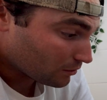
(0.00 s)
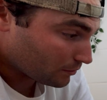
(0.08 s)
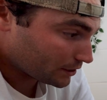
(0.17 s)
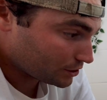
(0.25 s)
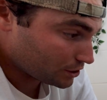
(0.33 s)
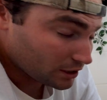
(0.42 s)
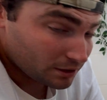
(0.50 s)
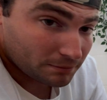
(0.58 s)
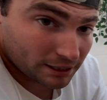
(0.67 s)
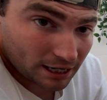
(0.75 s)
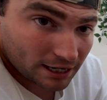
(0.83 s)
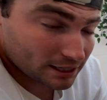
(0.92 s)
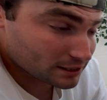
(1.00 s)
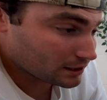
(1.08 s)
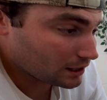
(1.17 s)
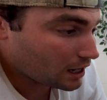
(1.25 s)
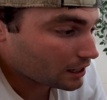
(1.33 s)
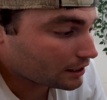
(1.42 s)
which my dad has a
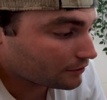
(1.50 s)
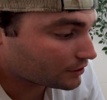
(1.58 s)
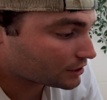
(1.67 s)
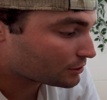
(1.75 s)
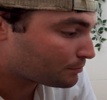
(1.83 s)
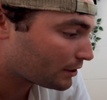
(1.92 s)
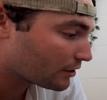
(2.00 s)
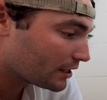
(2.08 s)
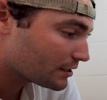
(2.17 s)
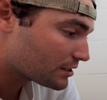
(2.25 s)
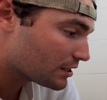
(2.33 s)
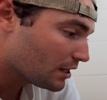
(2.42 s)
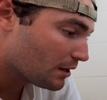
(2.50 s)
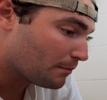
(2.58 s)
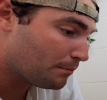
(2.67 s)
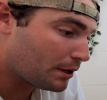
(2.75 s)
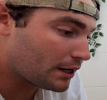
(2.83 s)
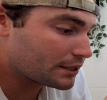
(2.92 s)
lot of experience.
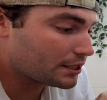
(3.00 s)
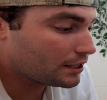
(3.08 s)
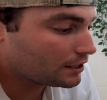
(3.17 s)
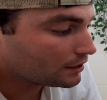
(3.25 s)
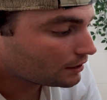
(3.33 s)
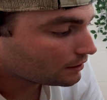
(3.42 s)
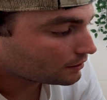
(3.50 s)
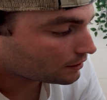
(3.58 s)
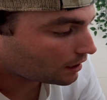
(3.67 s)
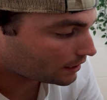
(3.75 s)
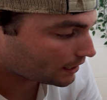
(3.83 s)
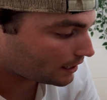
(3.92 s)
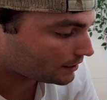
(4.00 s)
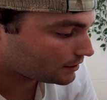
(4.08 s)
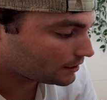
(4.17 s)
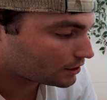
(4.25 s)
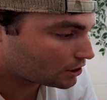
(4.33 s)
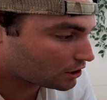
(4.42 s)
But again,
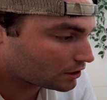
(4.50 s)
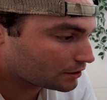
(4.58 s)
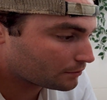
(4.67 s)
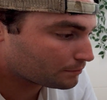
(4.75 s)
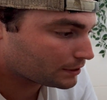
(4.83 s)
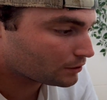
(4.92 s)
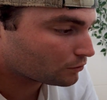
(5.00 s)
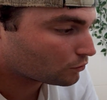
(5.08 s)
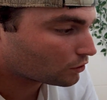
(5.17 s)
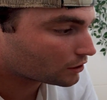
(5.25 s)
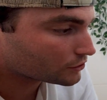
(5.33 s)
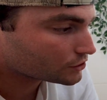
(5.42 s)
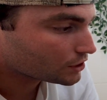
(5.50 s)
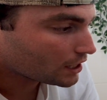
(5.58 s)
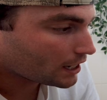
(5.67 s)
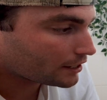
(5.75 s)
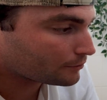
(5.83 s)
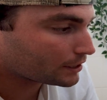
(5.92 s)
could be worse,
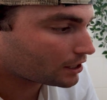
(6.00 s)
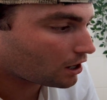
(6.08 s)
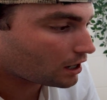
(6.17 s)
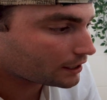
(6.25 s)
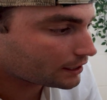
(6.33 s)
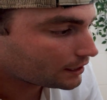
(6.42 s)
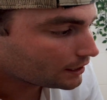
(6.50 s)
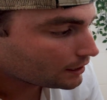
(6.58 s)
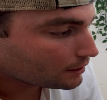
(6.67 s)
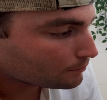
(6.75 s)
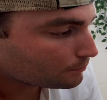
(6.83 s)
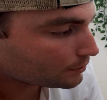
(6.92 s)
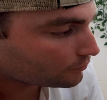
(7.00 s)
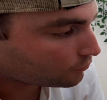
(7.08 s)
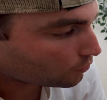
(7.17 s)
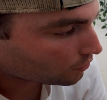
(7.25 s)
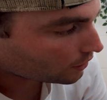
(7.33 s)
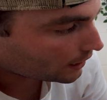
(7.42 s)
and we caught it
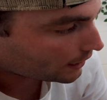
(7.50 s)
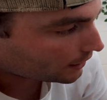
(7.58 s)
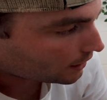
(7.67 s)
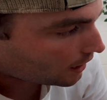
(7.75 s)
before it